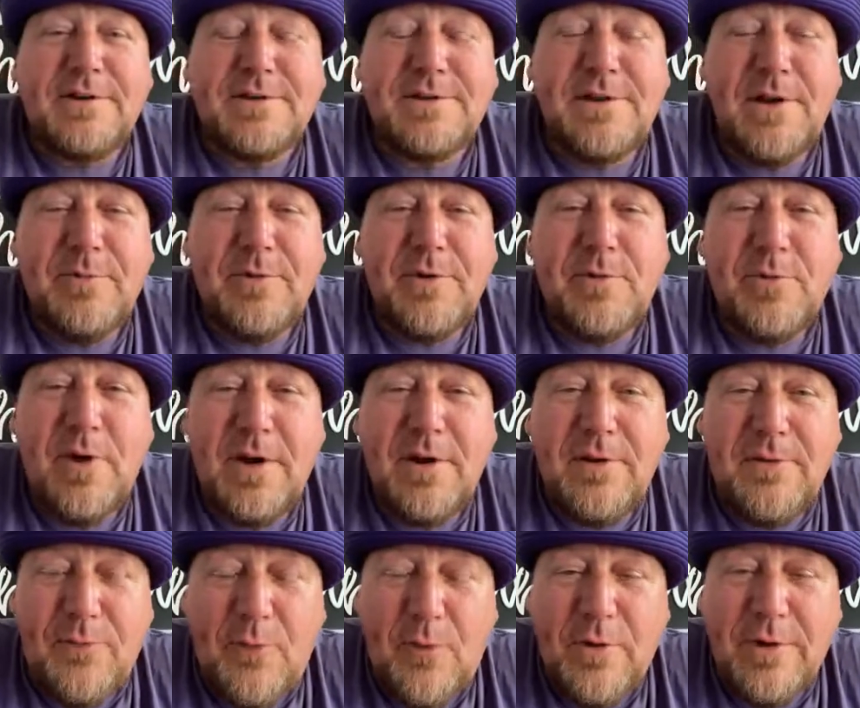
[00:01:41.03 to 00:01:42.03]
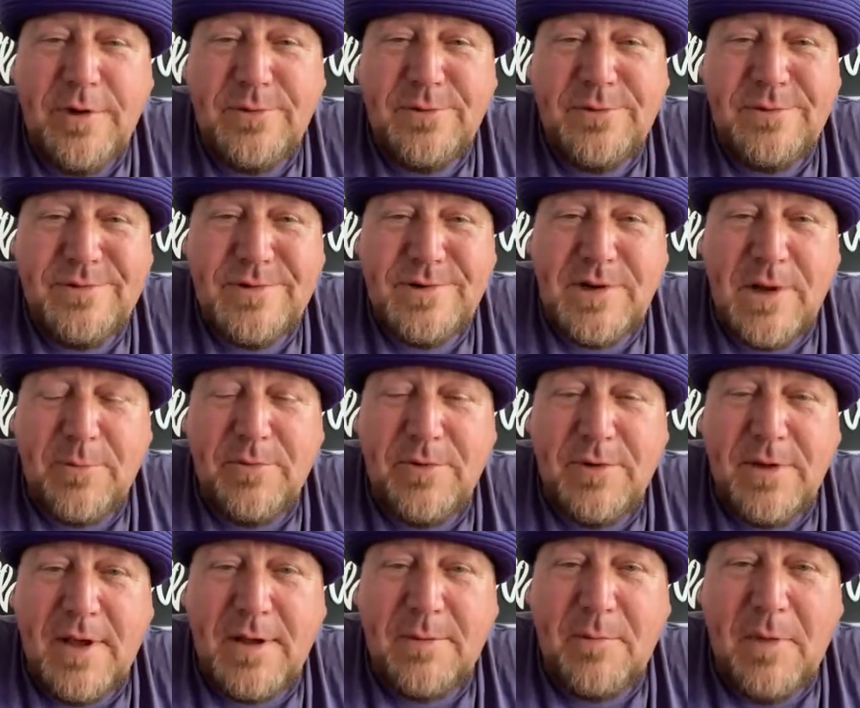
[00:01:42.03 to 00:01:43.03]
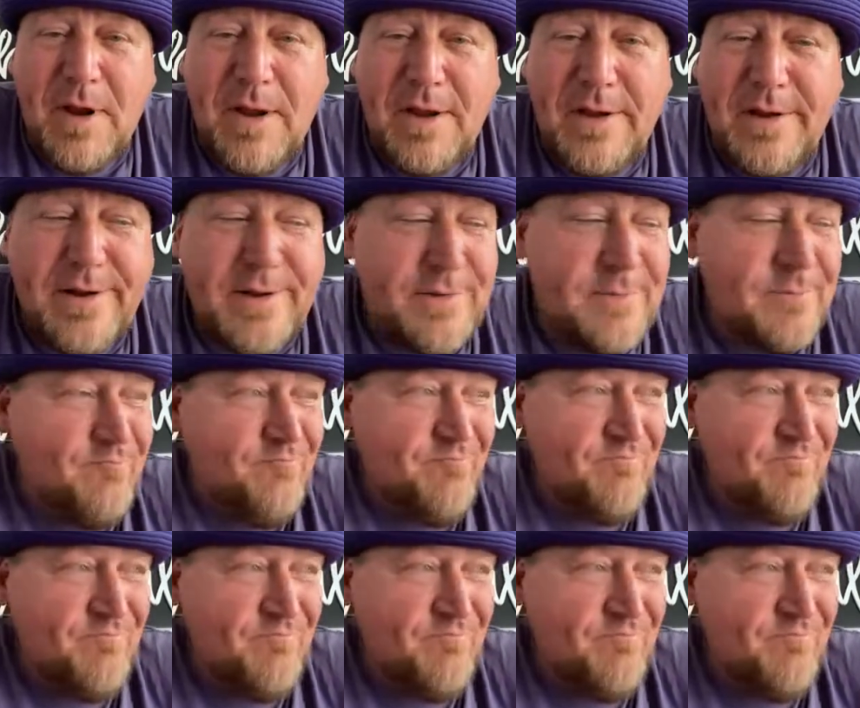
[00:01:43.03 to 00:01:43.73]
something ready for you, something that may uh,